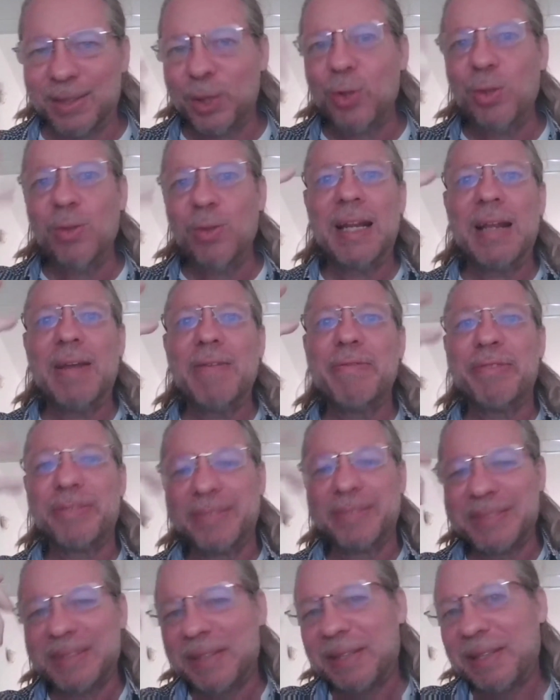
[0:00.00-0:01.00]
Do you love
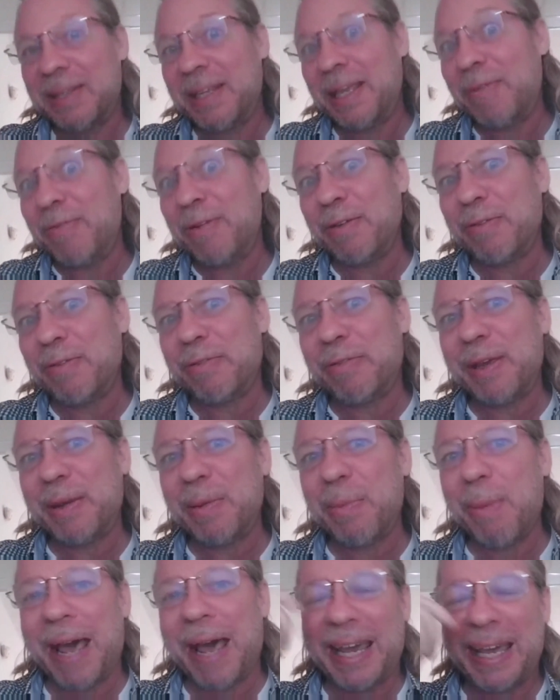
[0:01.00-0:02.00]
giving
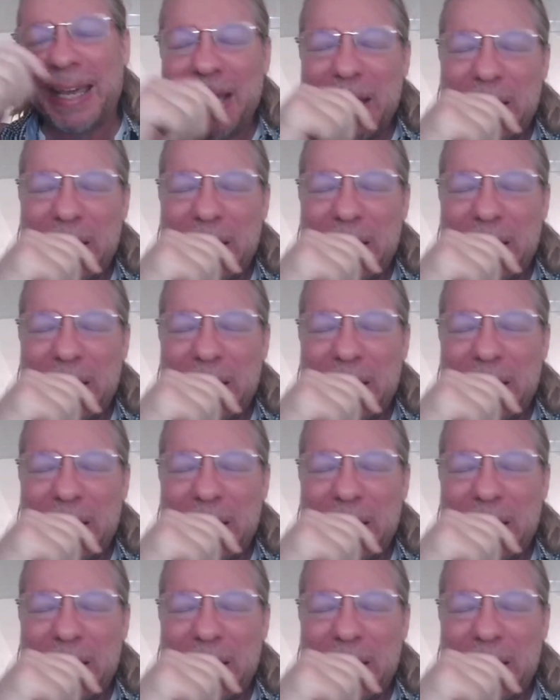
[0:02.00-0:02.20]
feedback?